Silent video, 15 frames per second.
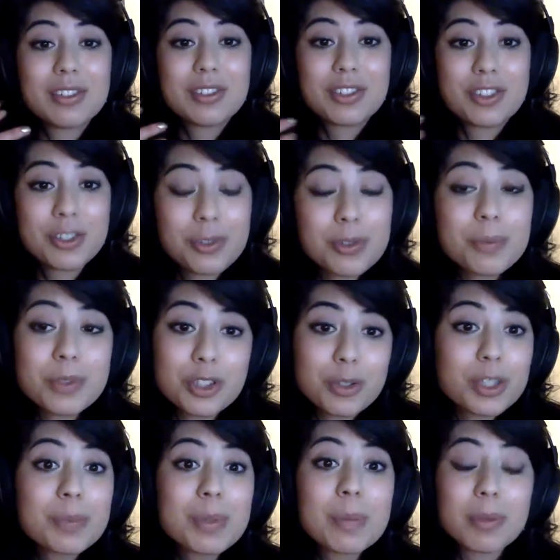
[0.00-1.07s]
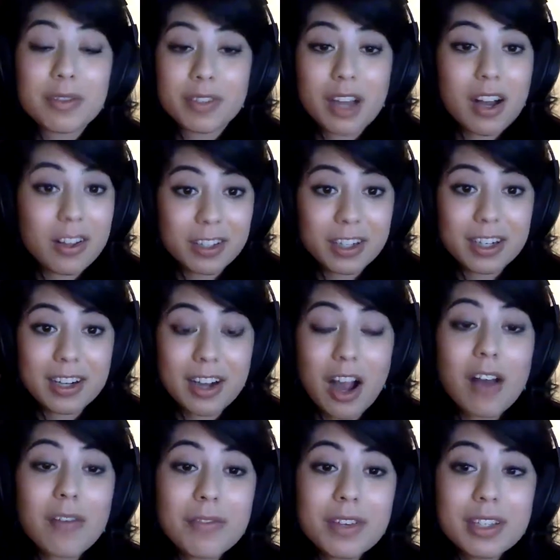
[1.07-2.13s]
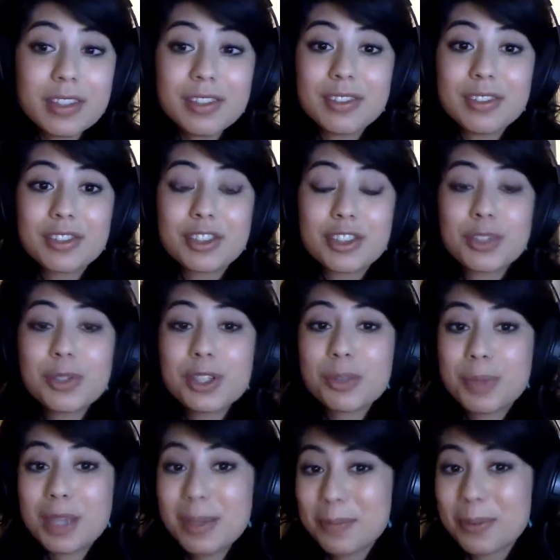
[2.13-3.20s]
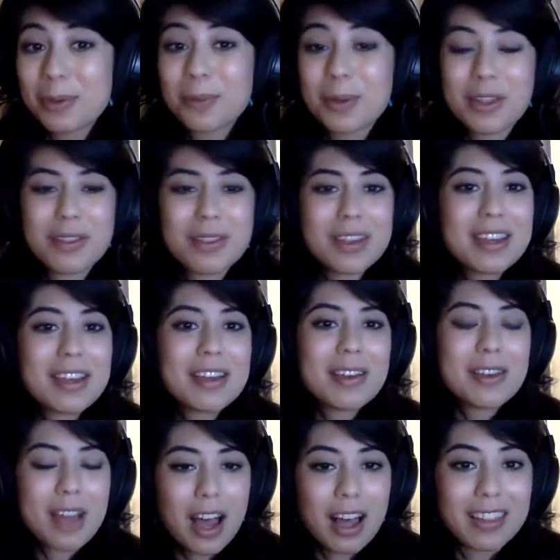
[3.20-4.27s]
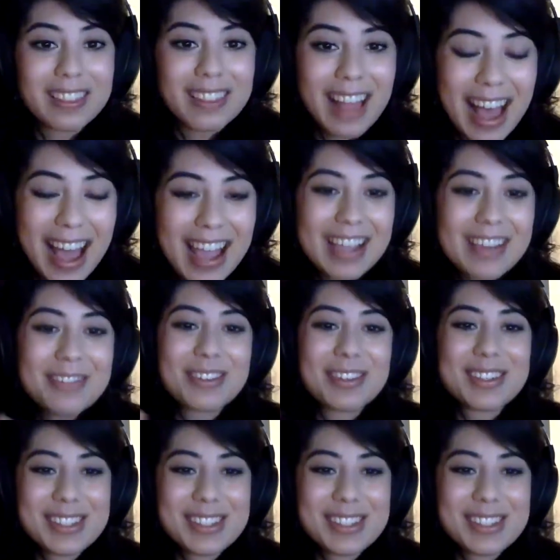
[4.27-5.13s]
Jewish people of color, often Jewish people with live